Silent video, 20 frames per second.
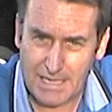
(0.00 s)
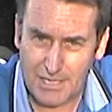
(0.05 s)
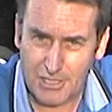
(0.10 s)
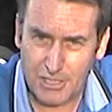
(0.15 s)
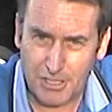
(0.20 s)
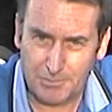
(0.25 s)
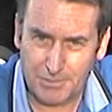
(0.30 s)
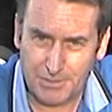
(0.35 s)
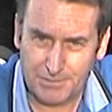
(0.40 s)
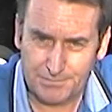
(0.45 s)

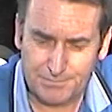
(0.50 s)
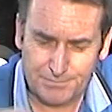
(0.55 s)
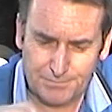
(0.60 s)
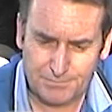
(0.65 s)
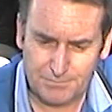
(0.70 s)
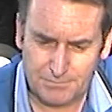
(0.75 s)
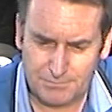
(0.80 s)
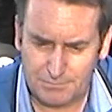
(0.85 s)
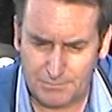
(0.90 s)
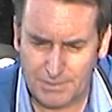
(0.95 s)
help it,
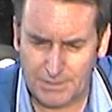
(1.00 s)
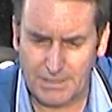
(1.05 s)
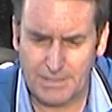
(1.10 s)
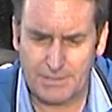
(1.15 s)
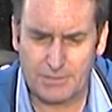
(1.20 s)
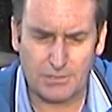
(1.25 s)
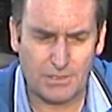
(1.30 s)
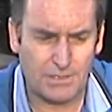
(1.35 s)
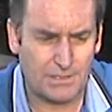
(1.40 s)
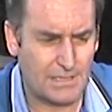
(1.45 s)
but
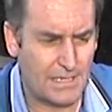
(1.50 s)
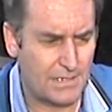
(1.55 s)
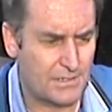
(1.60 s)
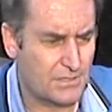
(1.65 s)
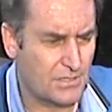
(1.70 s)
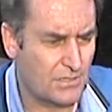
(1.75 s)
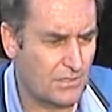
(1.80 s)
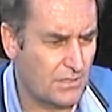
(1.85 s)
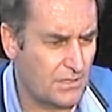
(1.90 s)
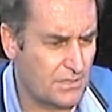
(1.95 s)
let's look at the other
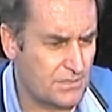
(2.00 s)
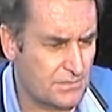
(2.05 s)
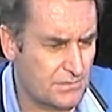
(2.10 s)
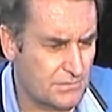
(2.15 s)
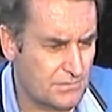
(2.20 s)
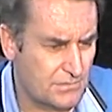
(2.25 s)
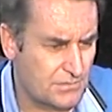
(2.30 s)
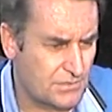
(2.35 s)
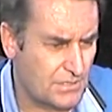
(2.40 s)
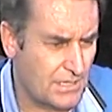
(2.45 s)
tyres and
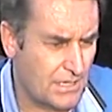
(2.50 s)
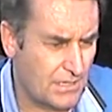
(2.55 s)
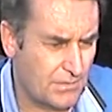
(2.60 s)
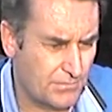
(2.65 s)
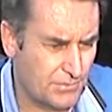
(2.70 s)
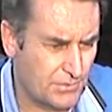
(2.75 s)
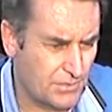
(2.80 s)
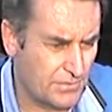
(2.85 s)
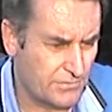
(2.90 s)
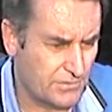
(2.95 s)
see how it
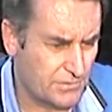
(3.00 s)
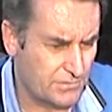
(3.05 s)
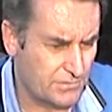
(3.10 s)
improves.